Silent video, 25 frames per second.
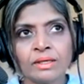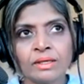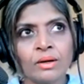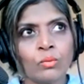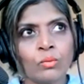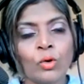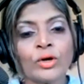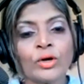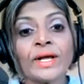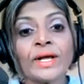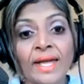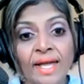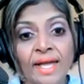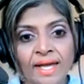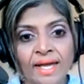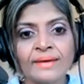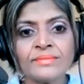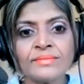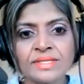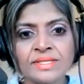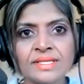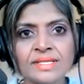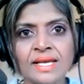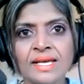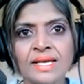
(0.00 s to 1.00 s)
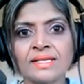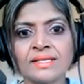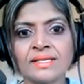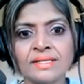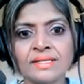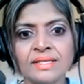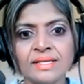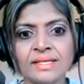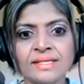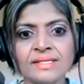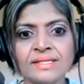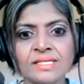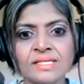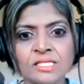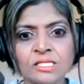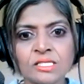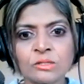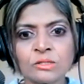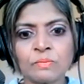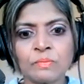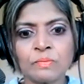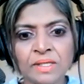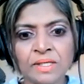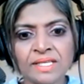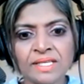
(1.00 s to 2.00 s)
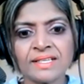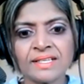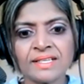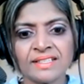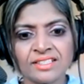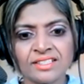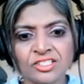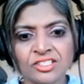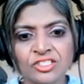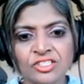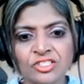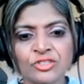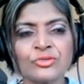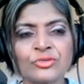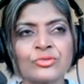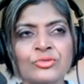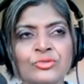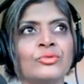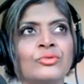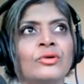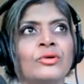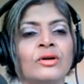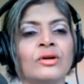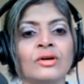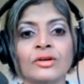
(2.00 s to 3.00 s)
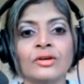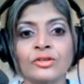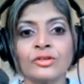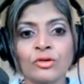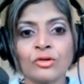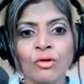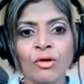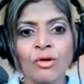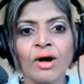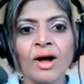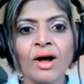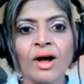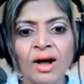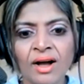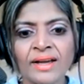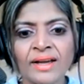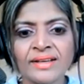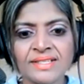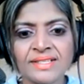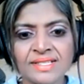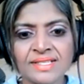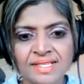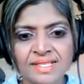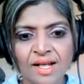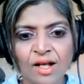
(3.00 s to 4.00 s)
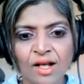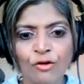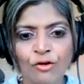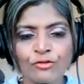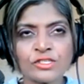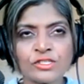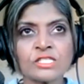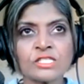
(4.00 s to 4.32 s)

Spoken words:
what I am saying here is speak to your higher self,